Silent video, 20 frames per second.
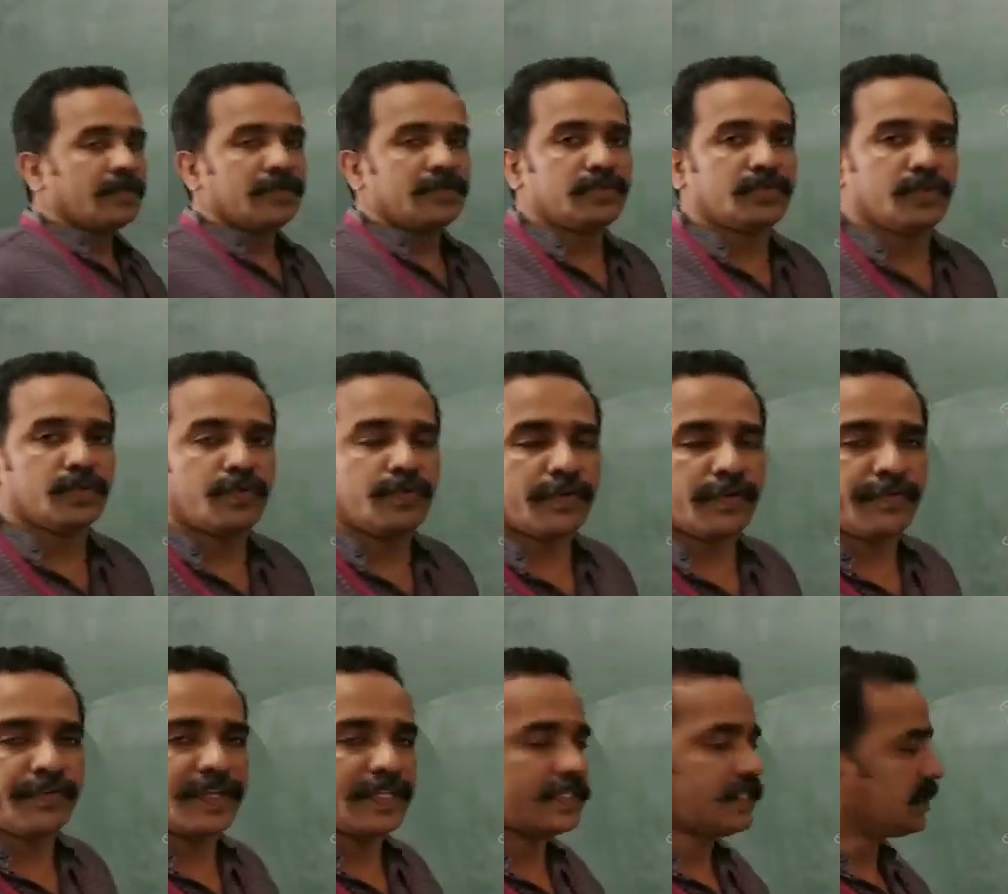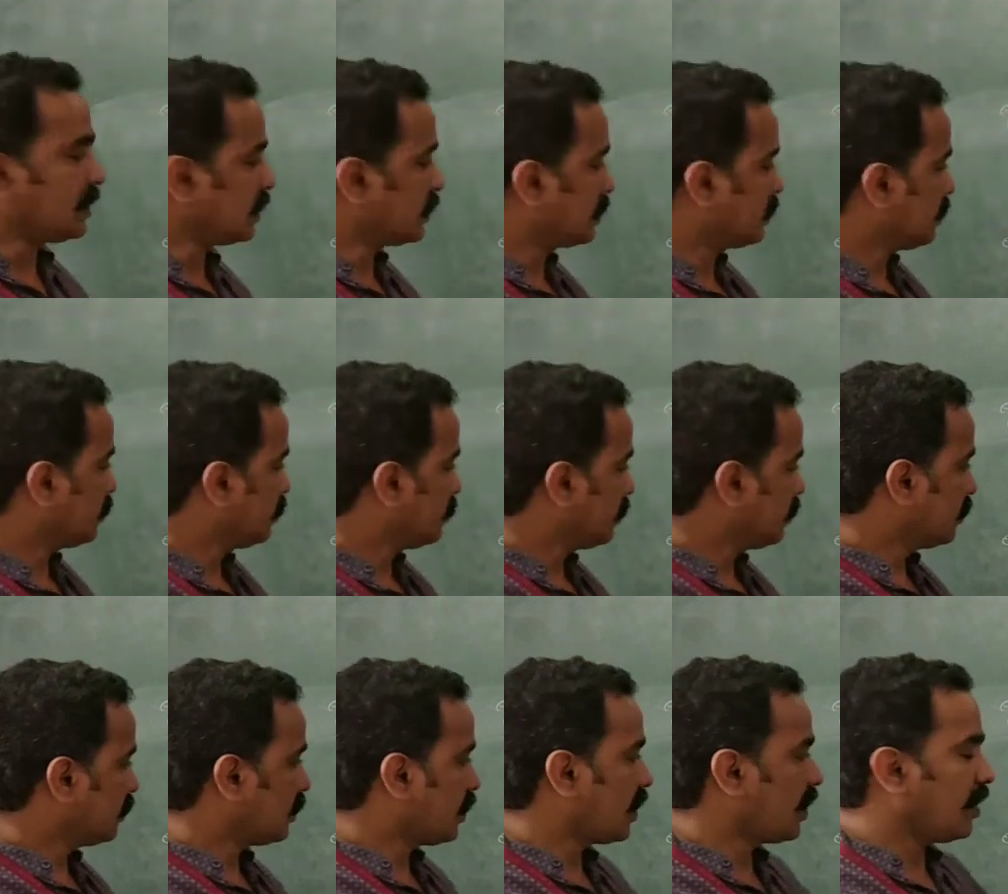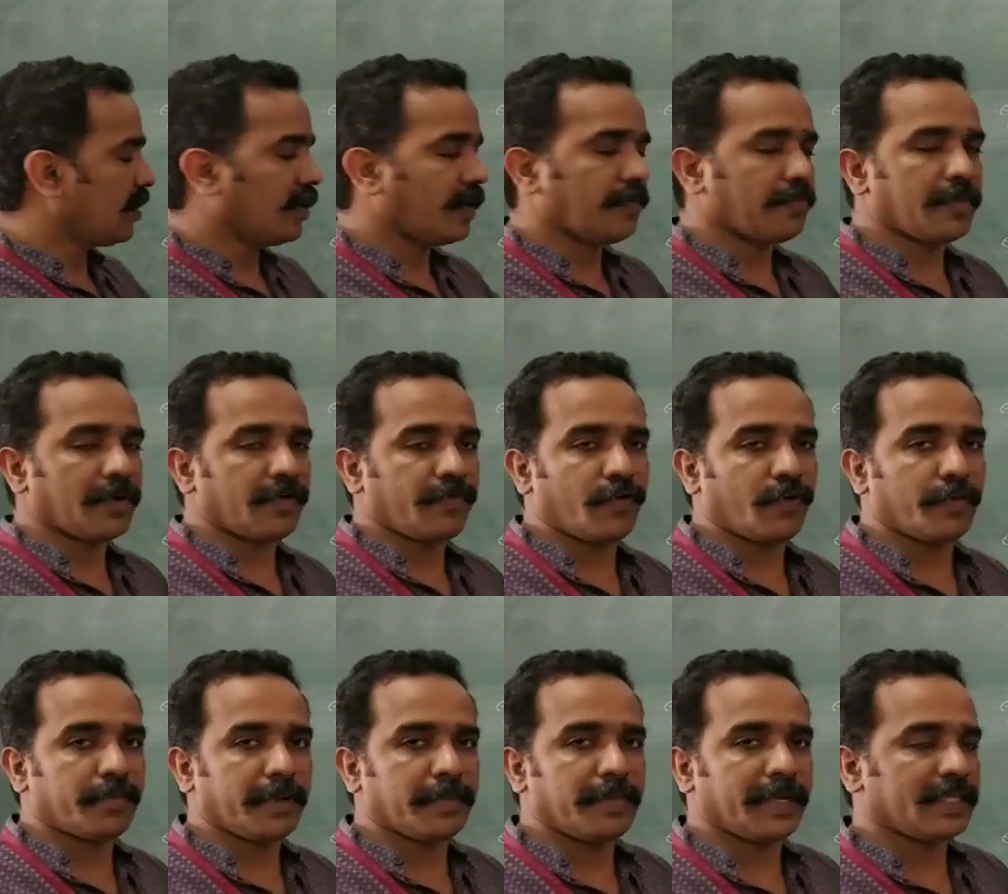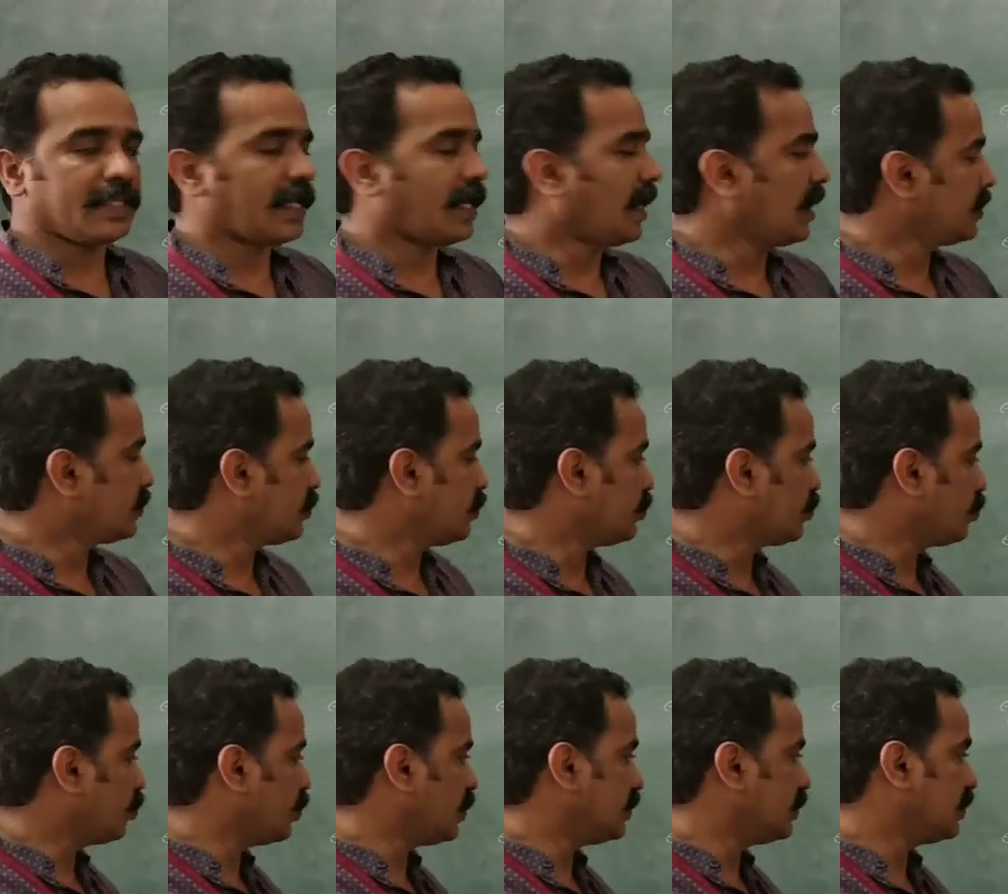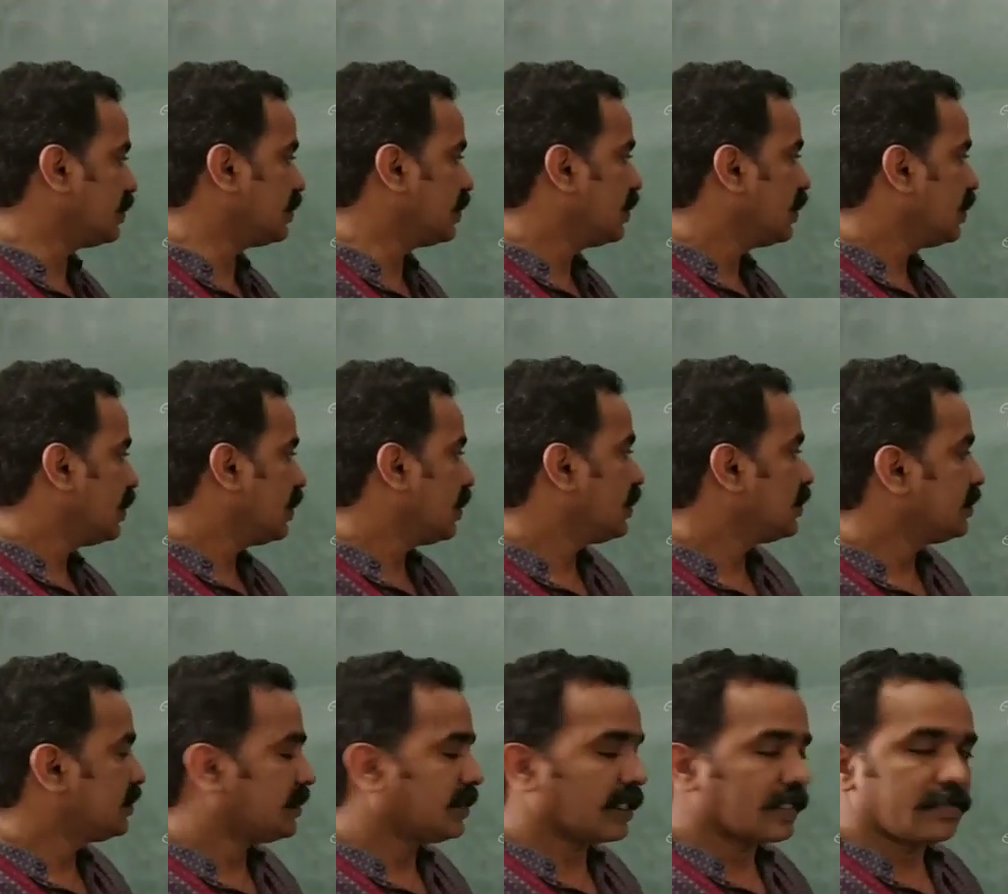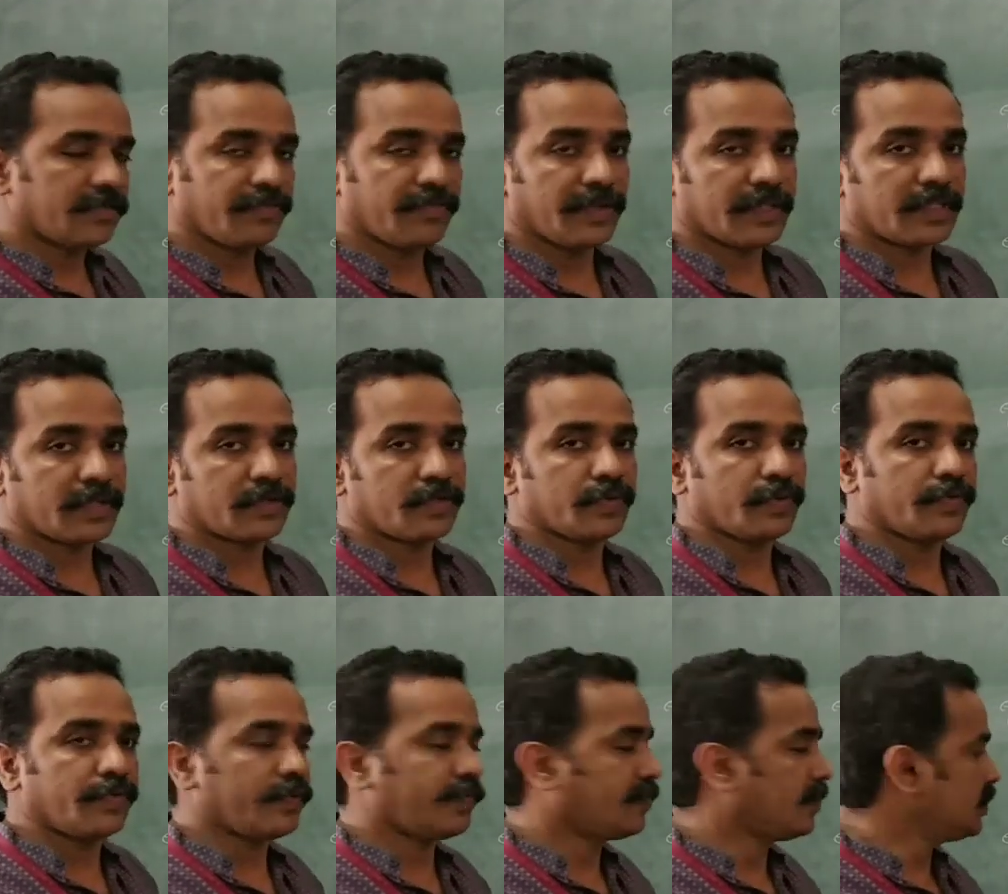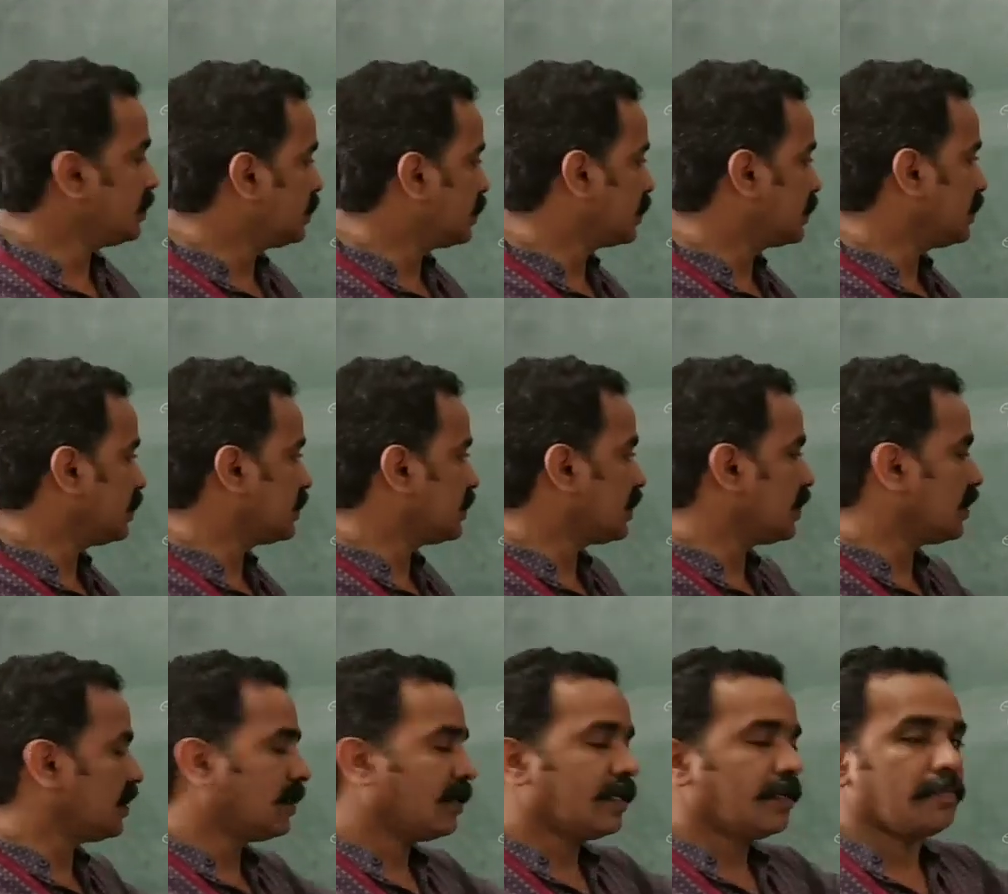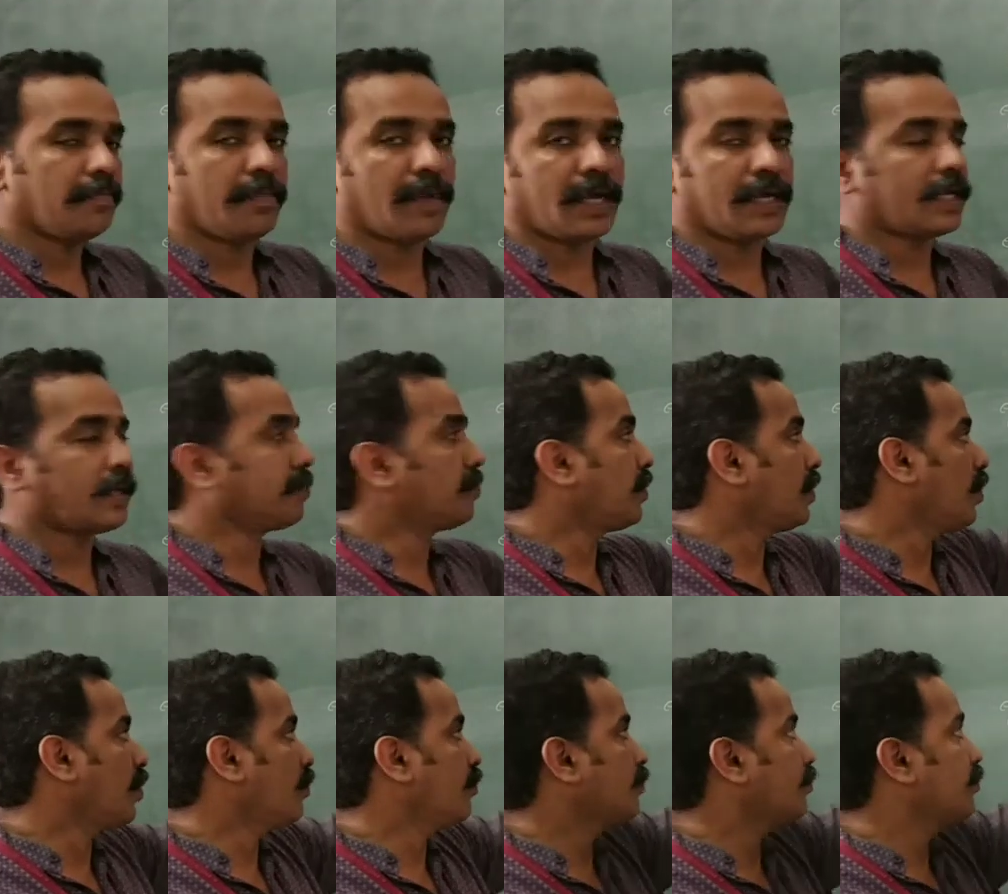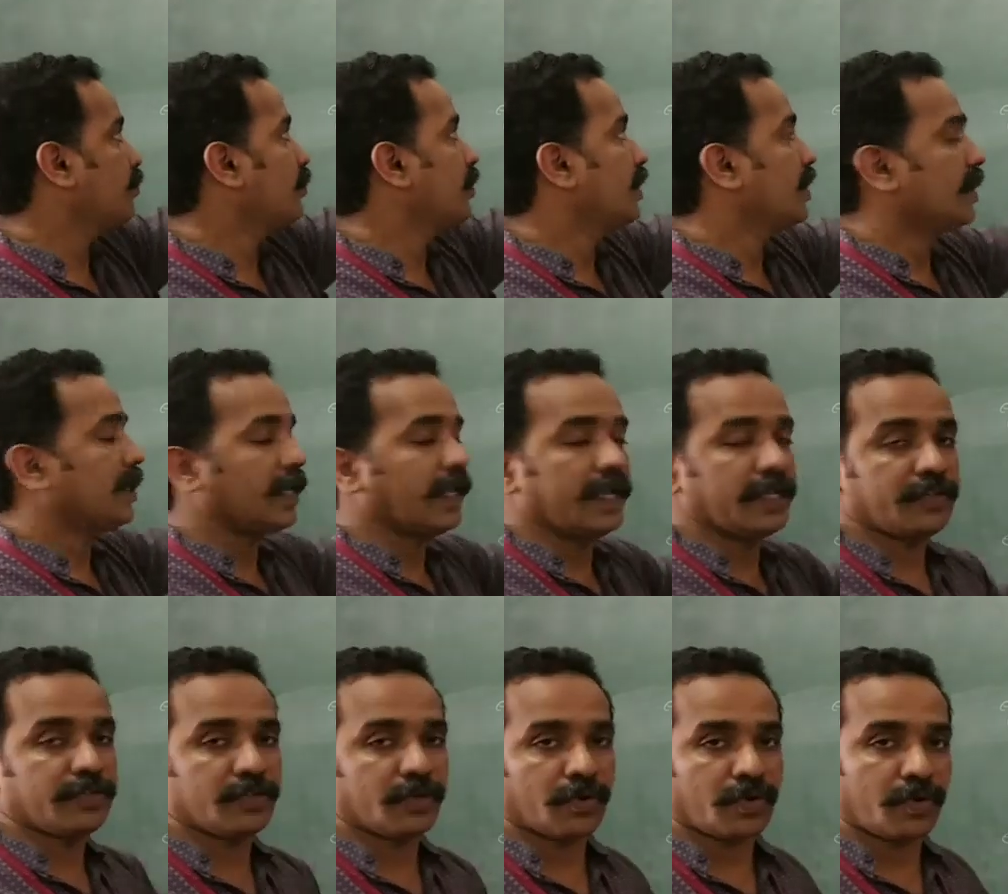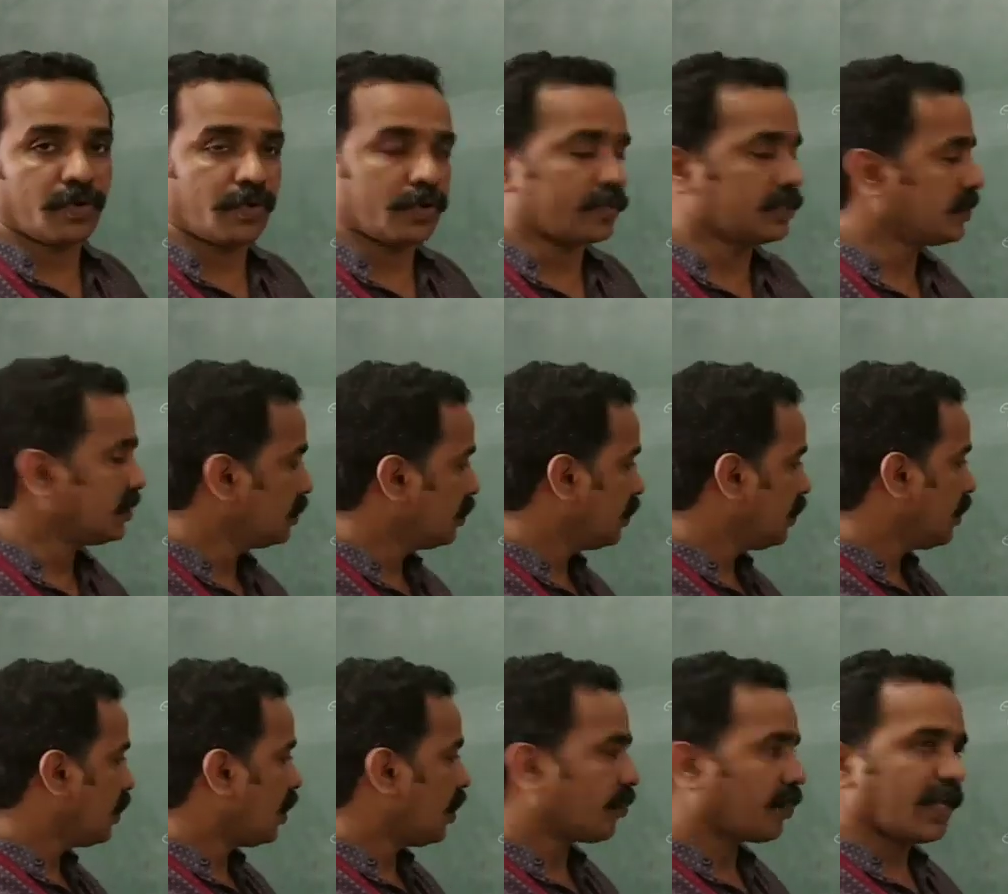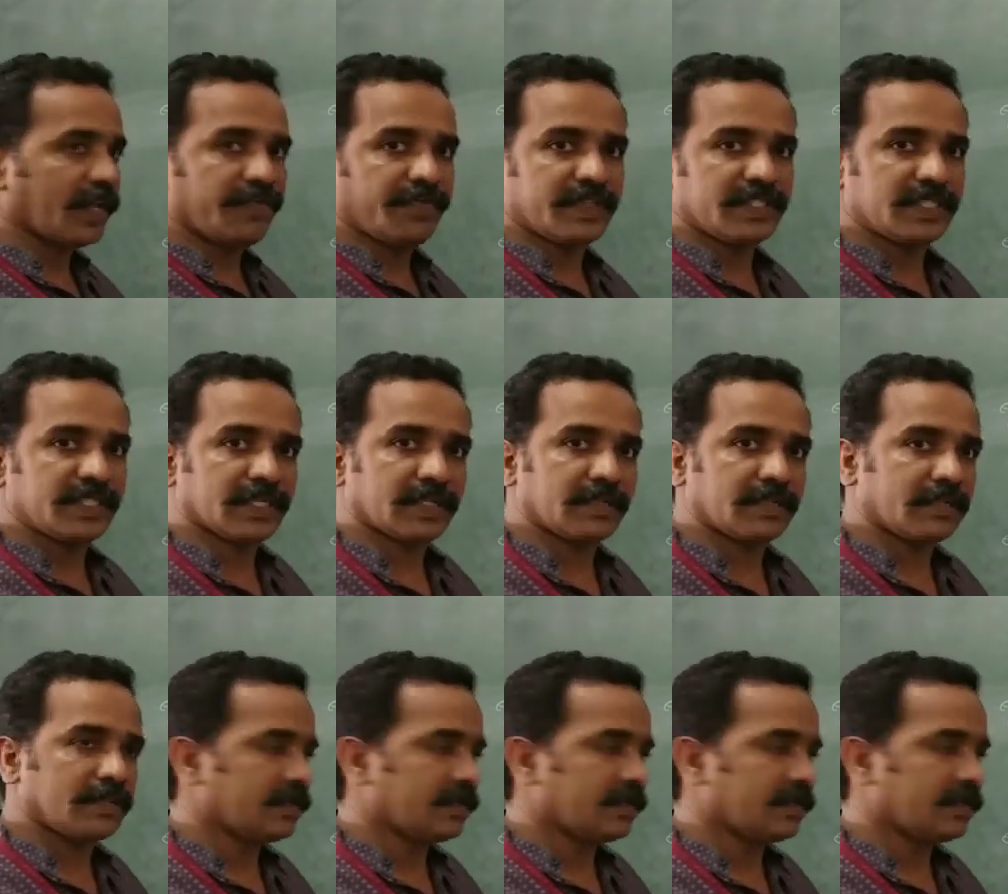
256, the number formed by the last 2 digits. Check whether 256 is a multiple of 8 or not. How can we check?